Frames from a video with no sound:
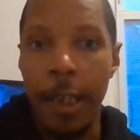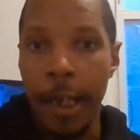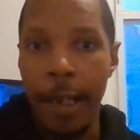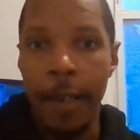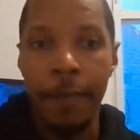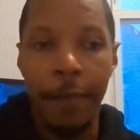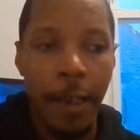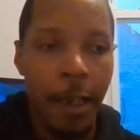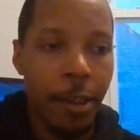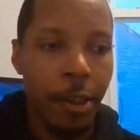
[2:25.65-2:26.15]

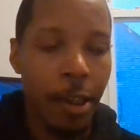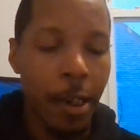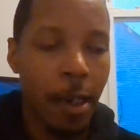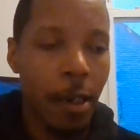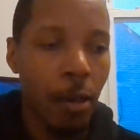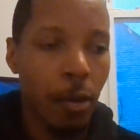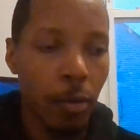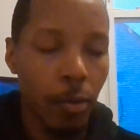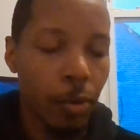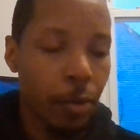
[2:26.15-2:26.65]
gave that
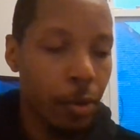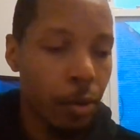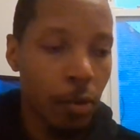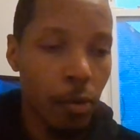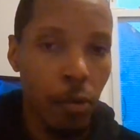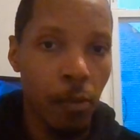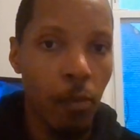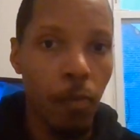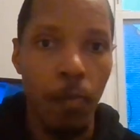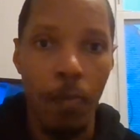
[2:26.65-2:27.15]
child
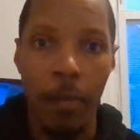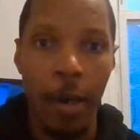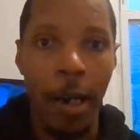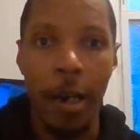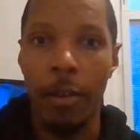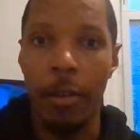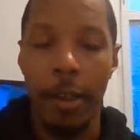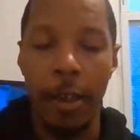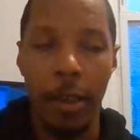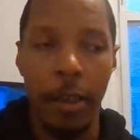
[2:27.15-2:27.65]
to
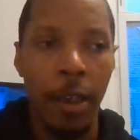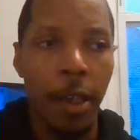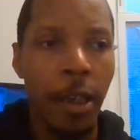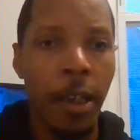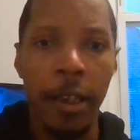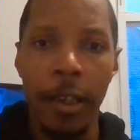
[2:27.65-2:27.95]
Molly.